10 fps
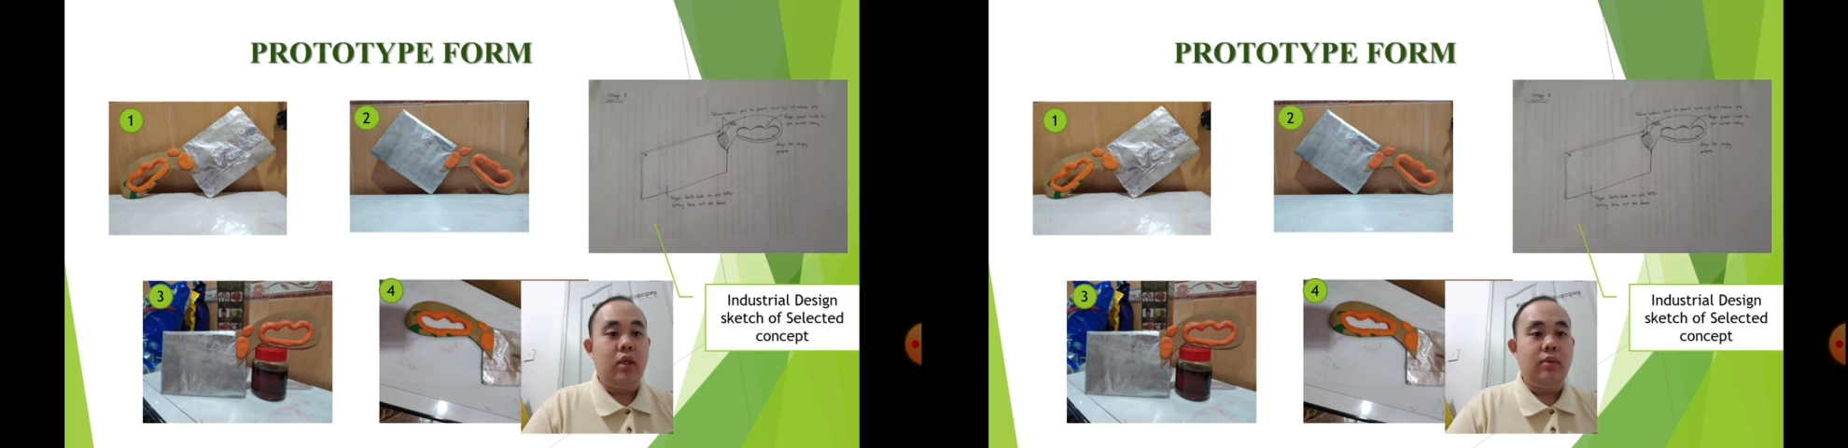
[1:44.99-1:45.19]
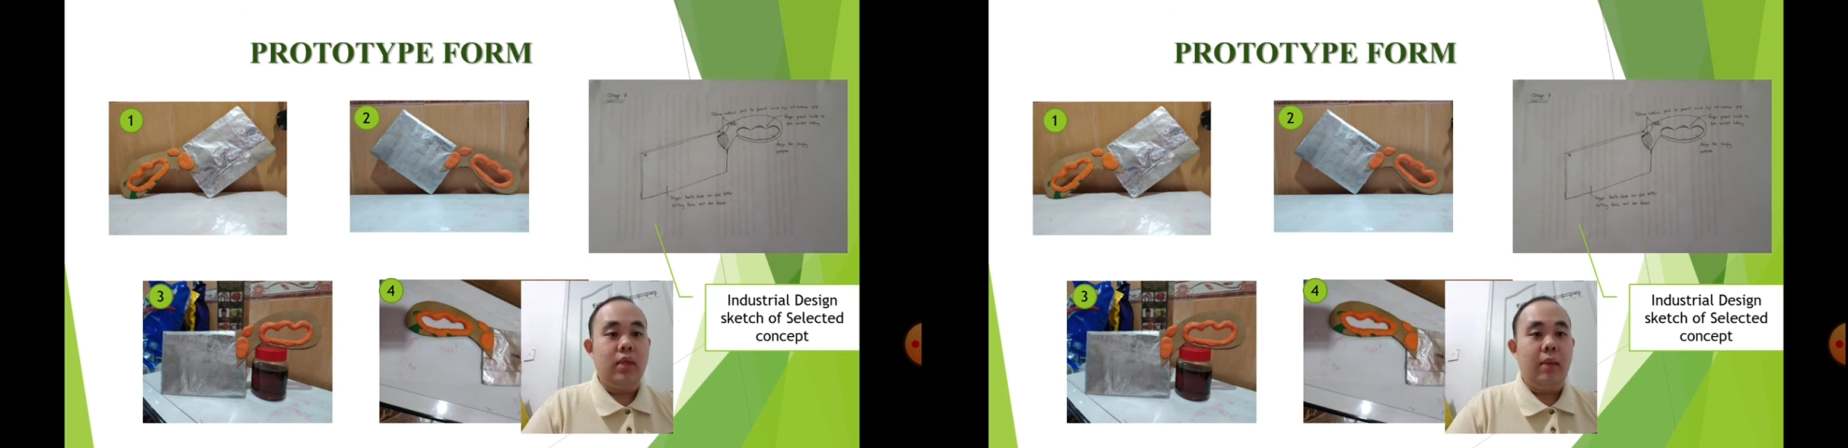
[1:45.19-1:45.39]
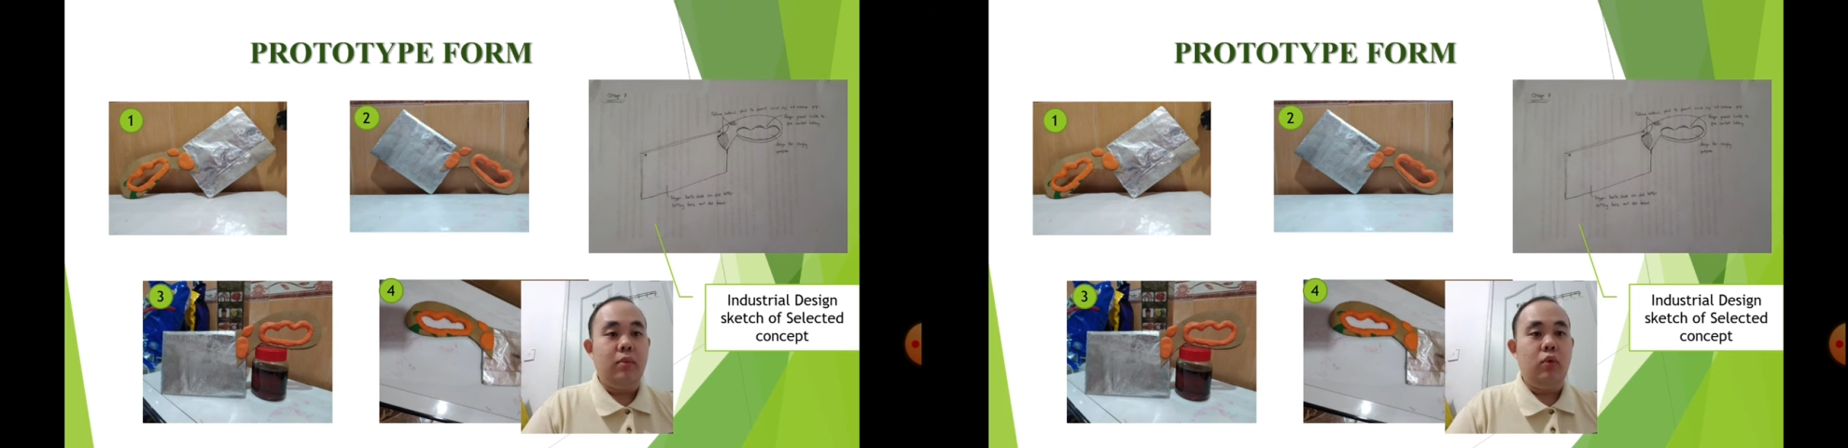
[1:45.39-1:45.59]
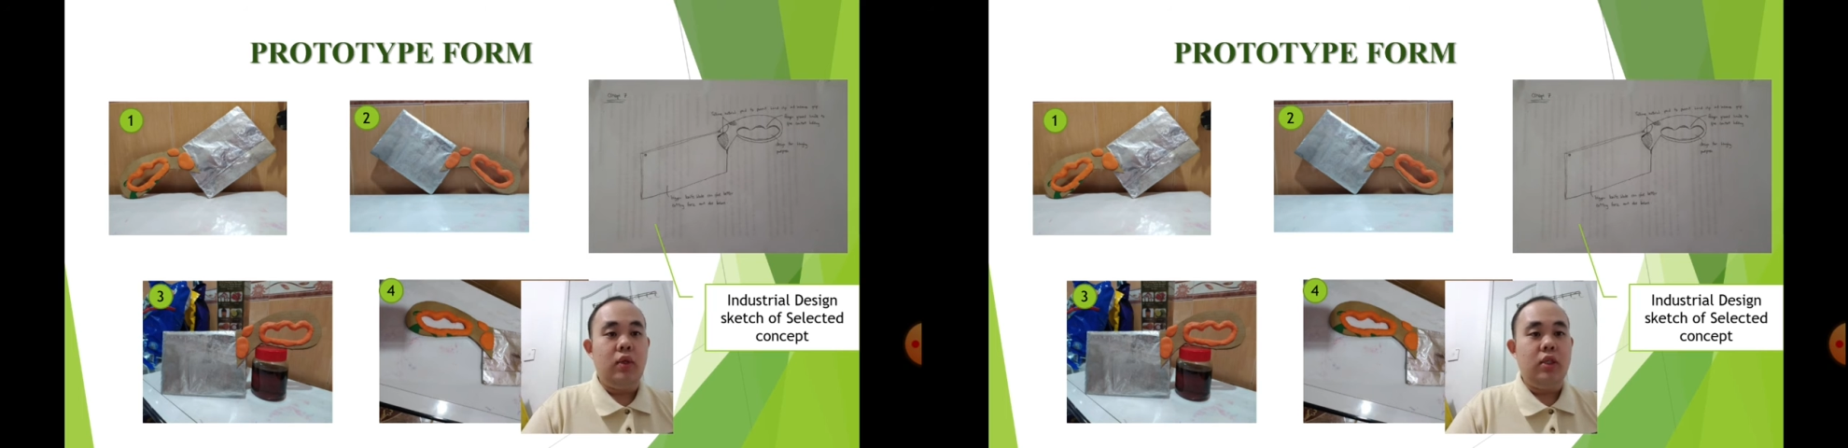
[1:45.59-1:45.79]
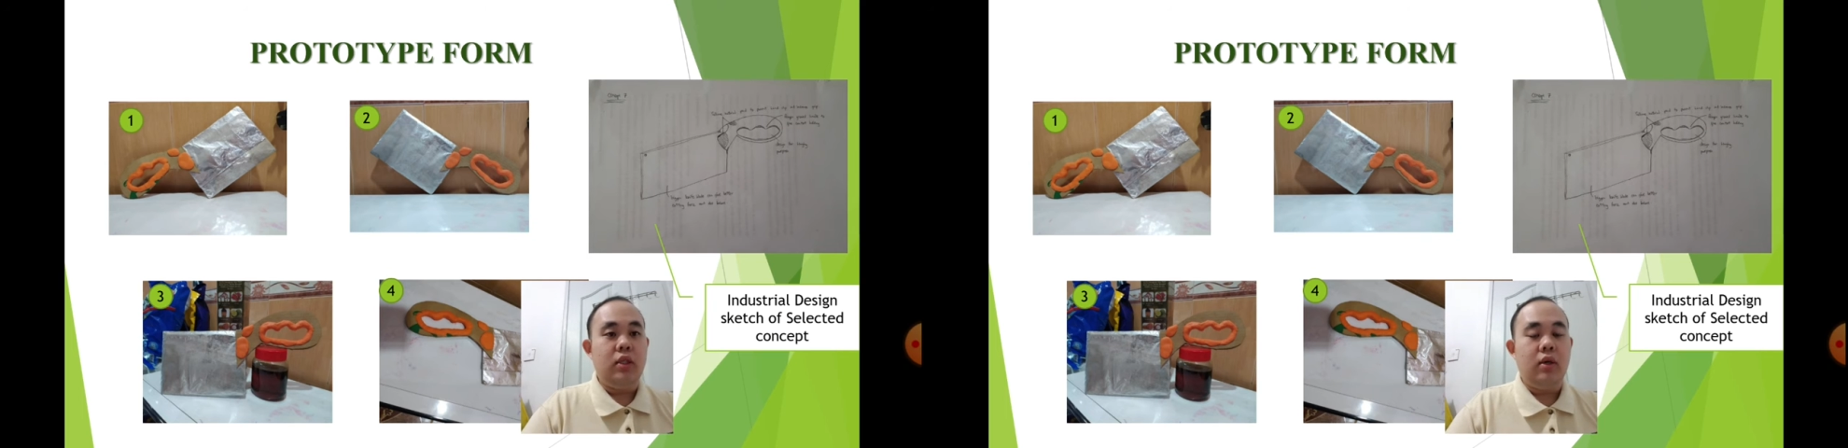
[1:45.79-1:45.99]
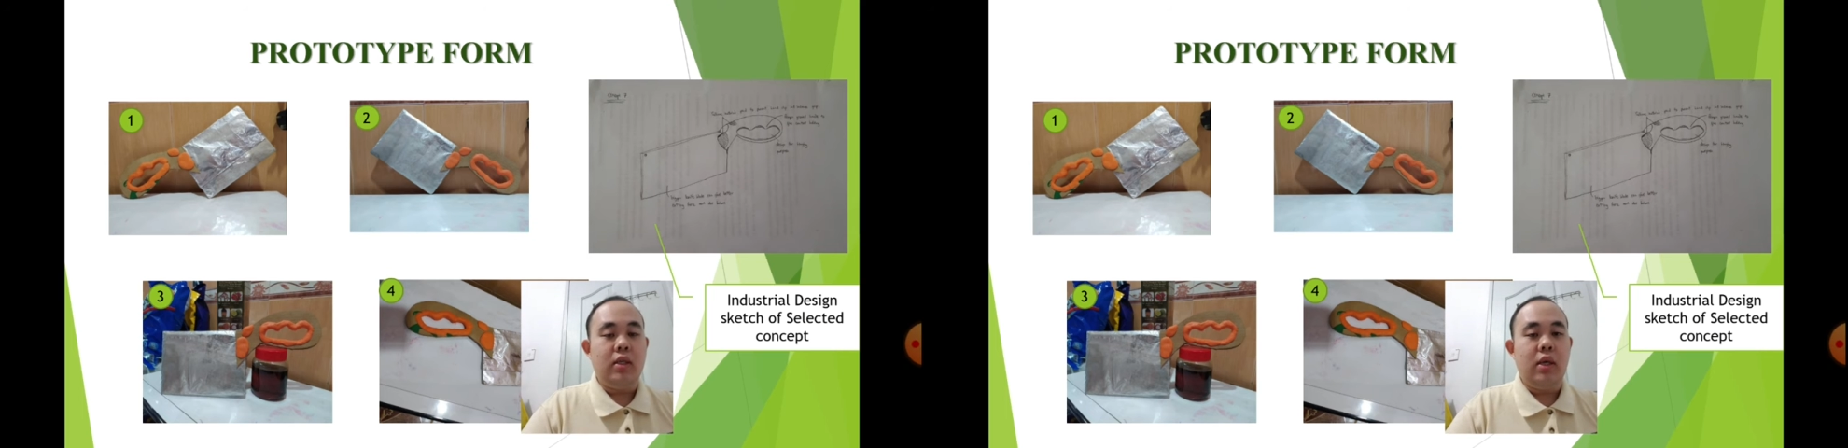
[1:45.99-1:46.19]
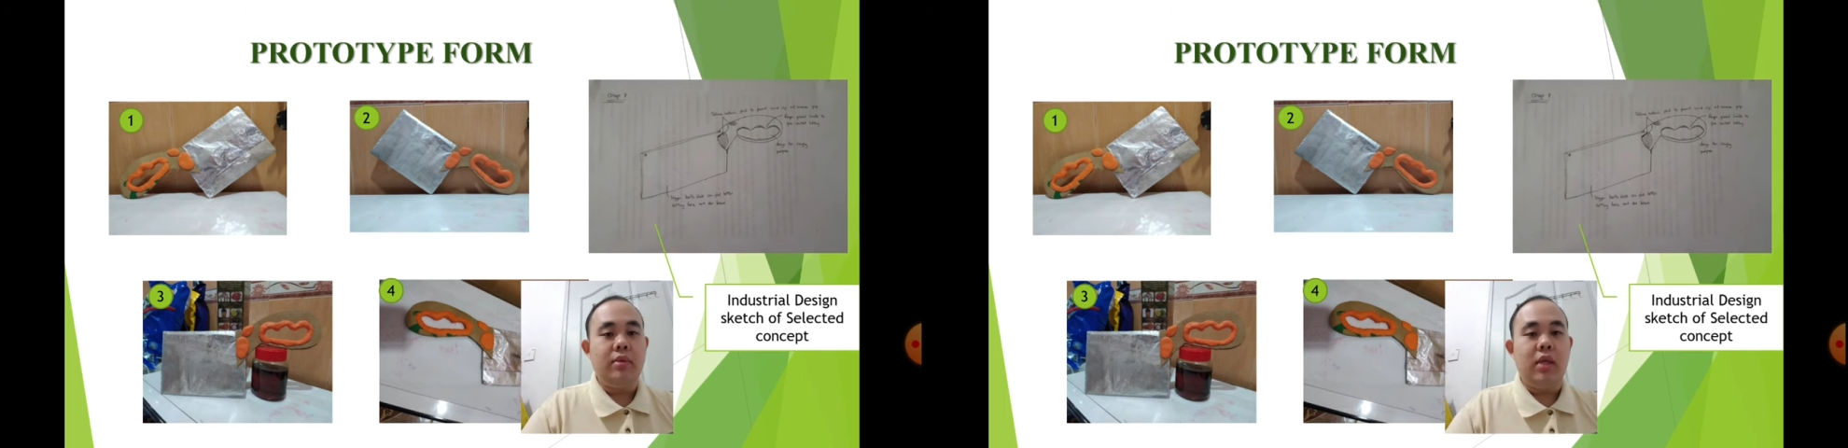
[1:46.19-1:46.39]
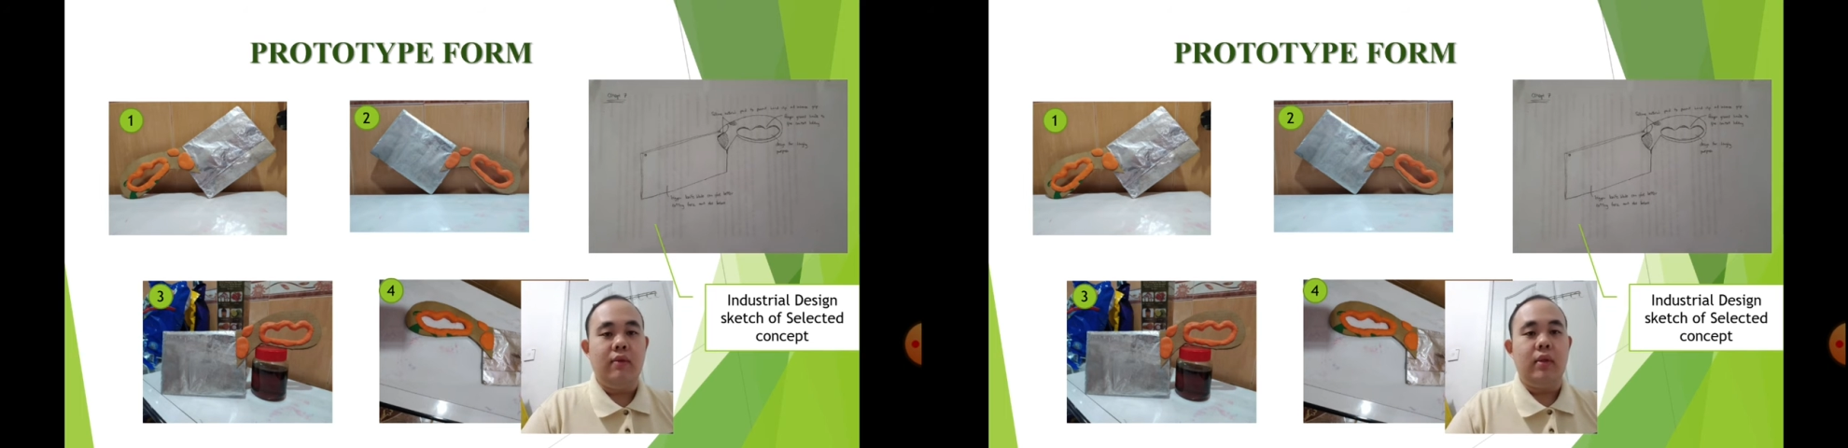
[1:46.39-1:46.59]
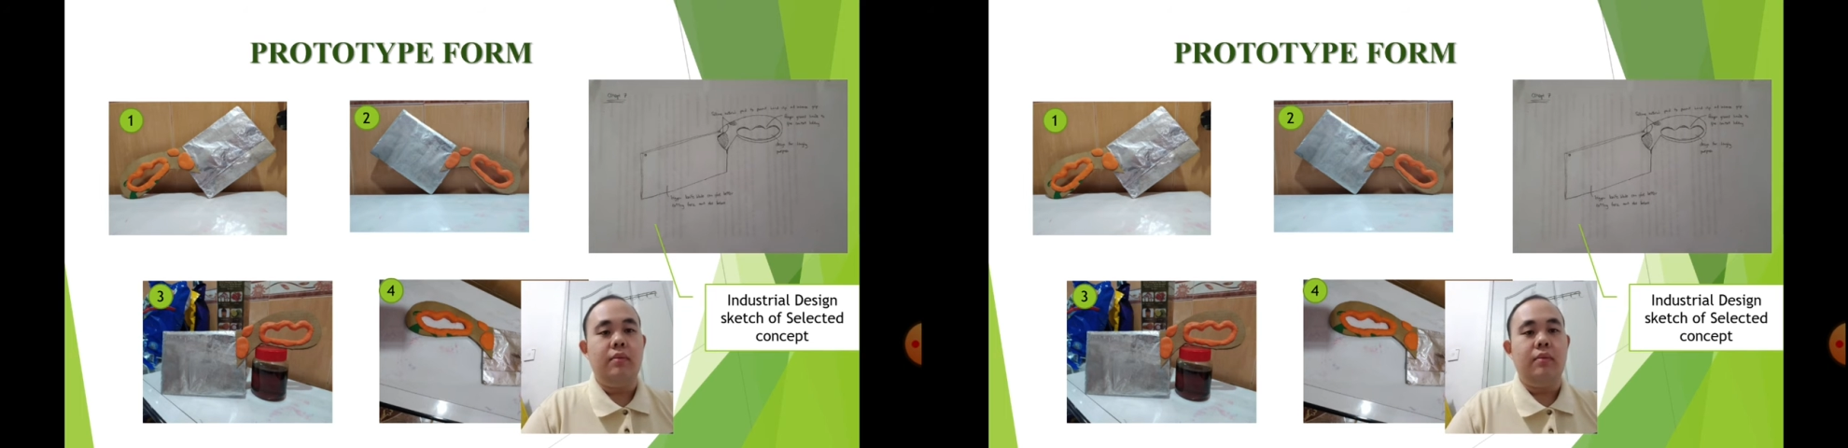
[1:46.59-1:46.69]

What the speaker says: concept, which is concept 7.